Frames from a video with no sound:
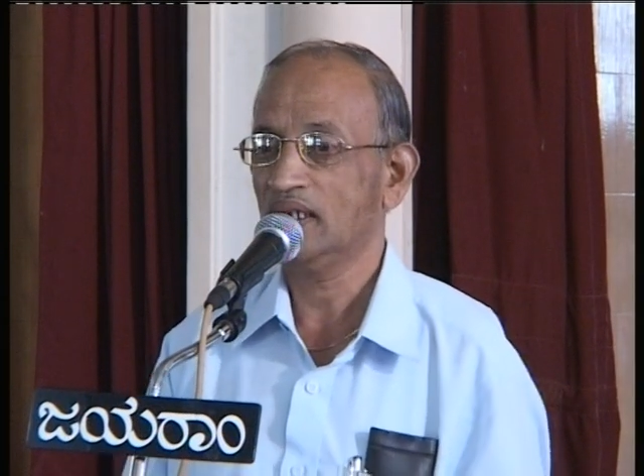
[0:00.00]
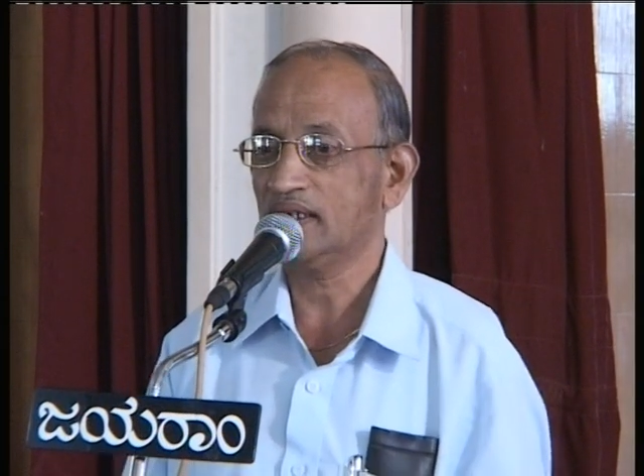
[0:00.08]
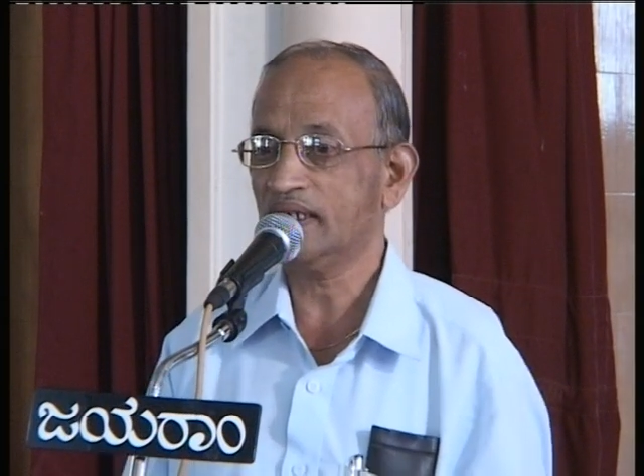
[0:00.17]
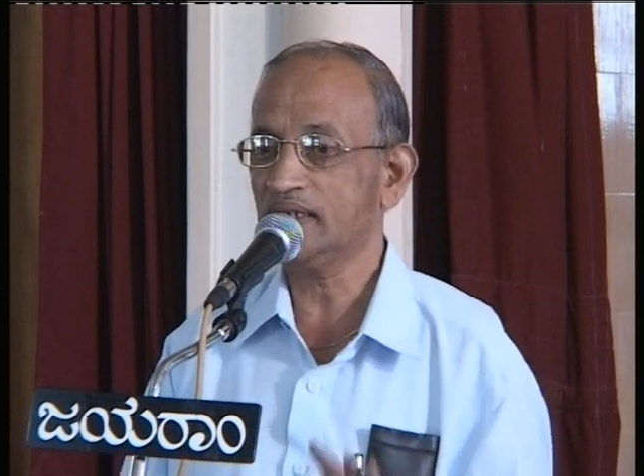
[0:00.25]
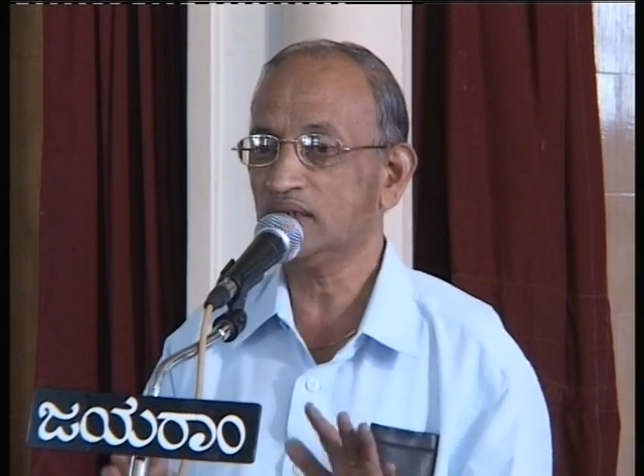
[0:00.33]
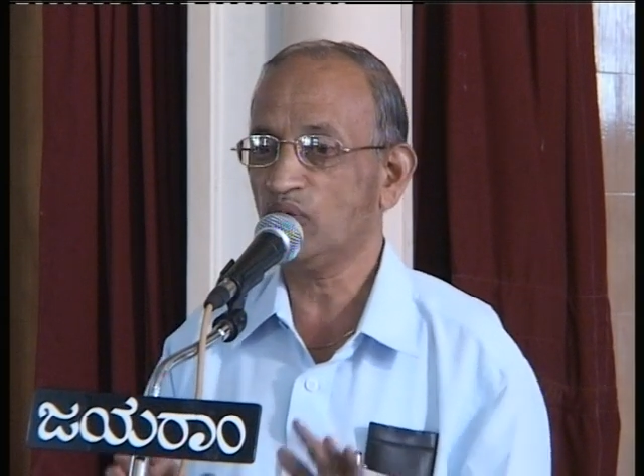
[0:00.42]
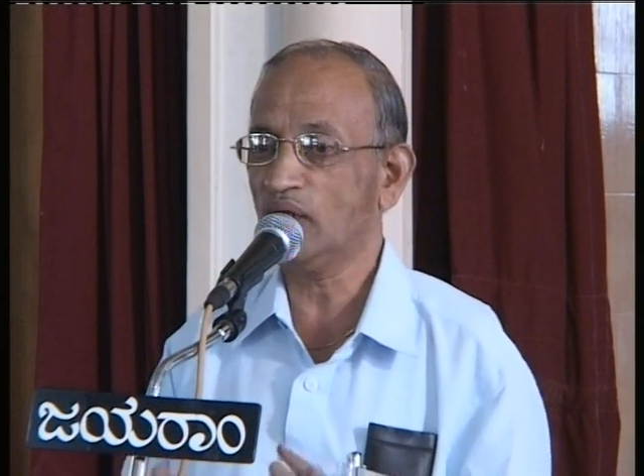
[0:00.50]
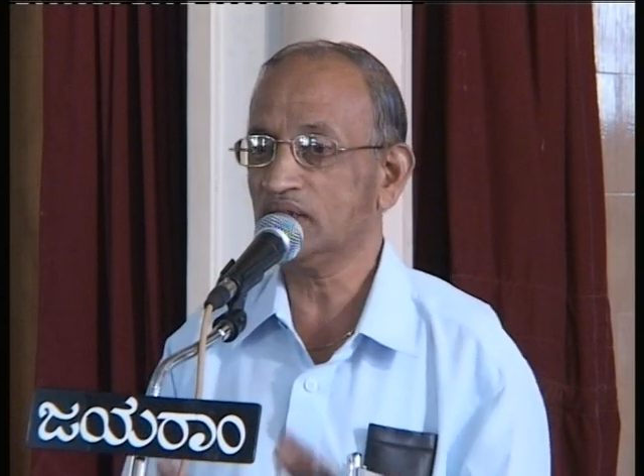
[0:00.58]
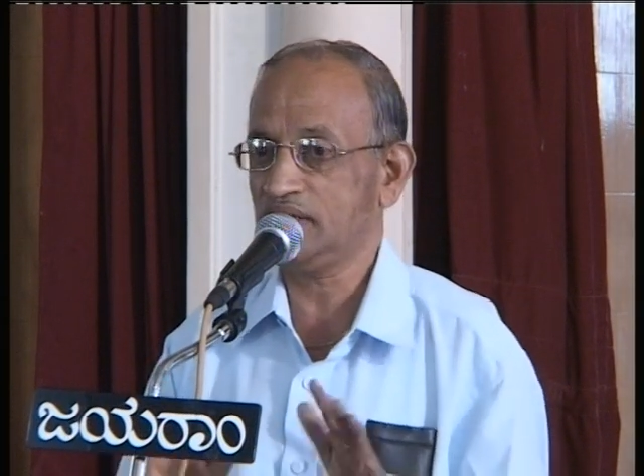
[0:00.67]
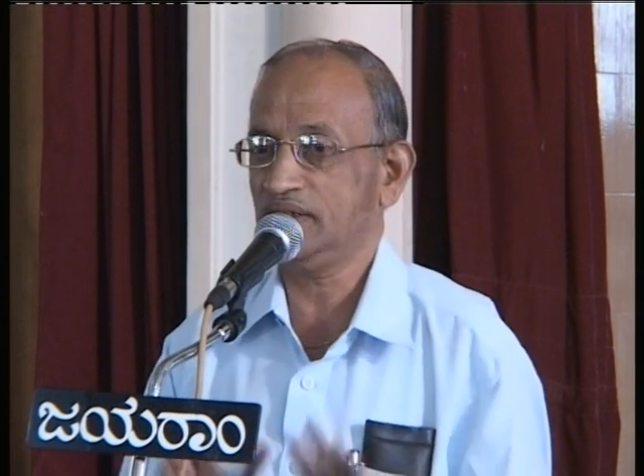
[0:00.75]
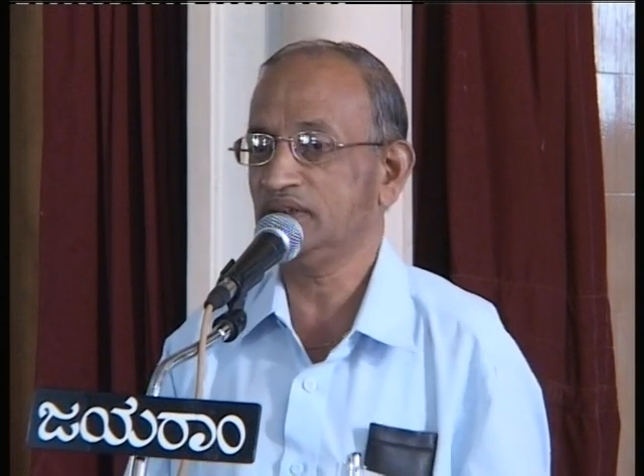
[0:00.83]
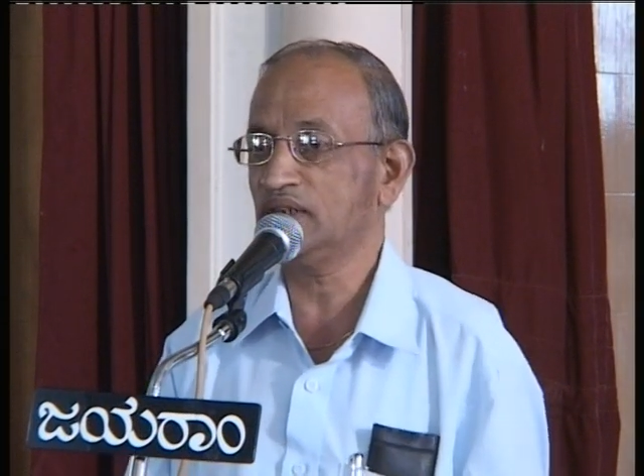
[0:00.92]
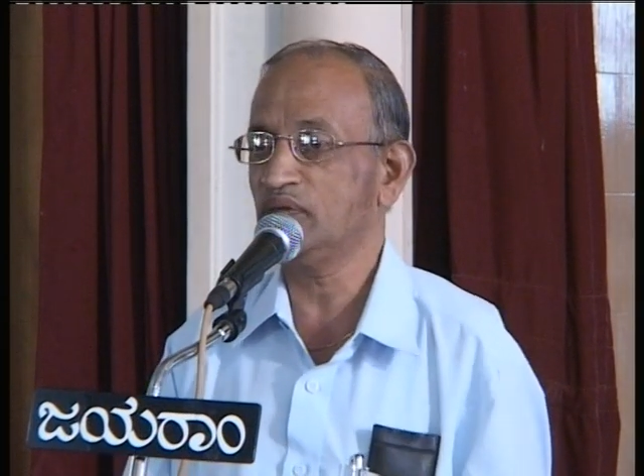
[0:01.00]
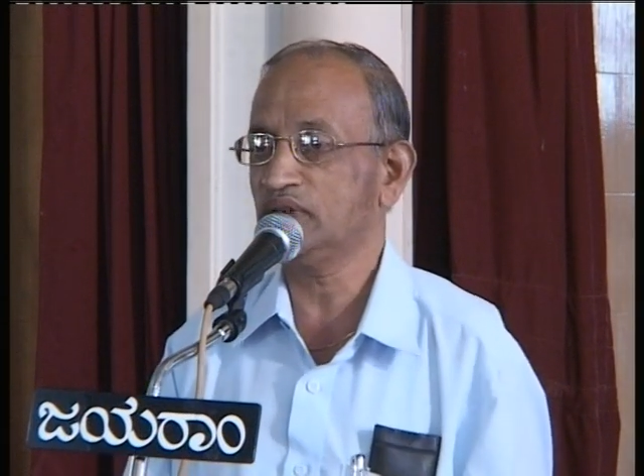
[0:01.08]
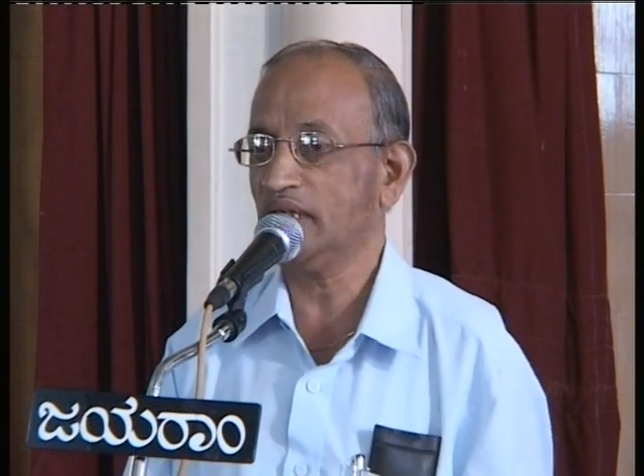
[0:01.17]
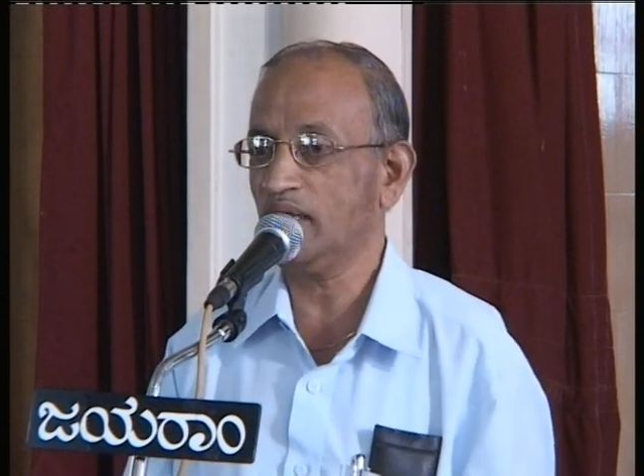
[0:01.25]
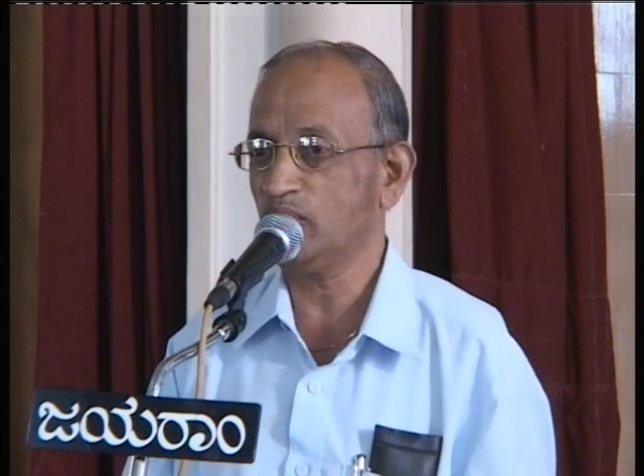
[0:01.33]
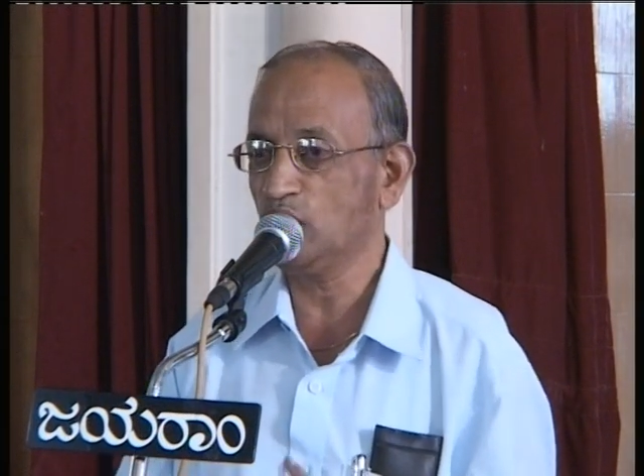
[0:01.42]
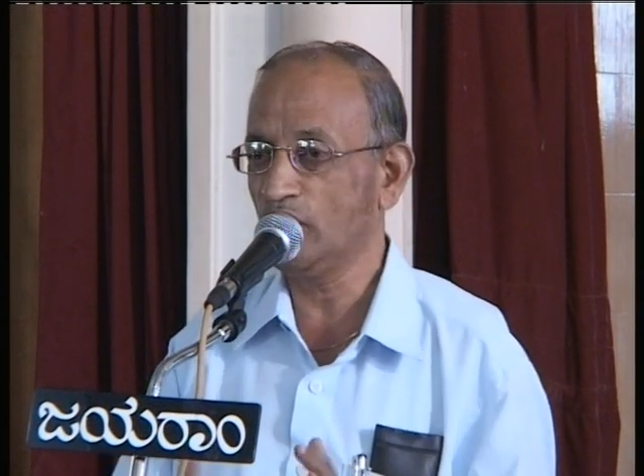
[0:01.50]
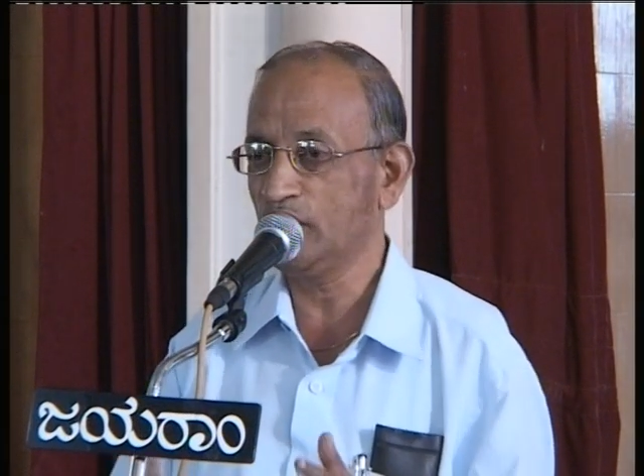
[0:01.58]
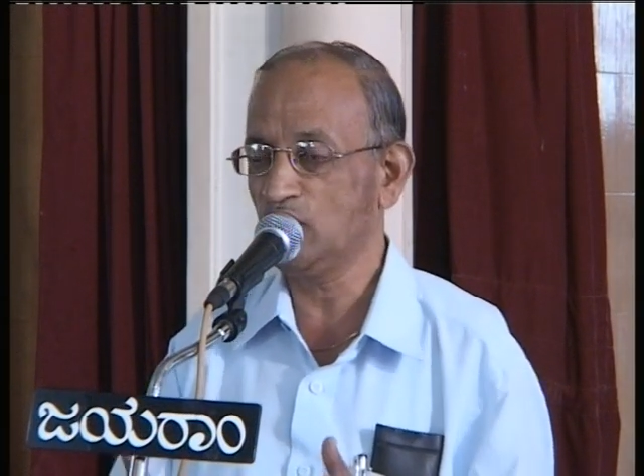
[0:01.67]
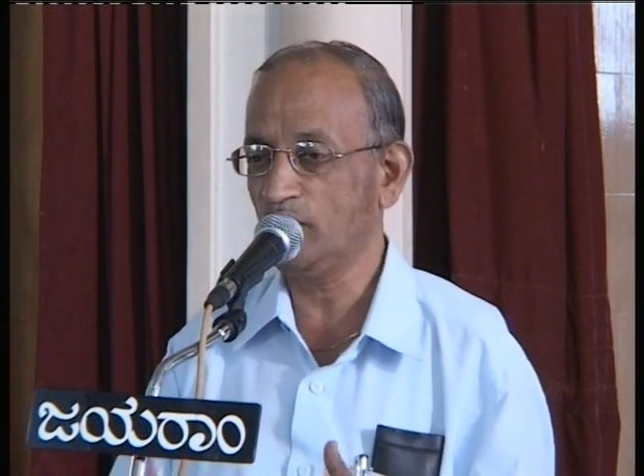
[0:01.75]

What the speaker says: That is the one suggestion which I am going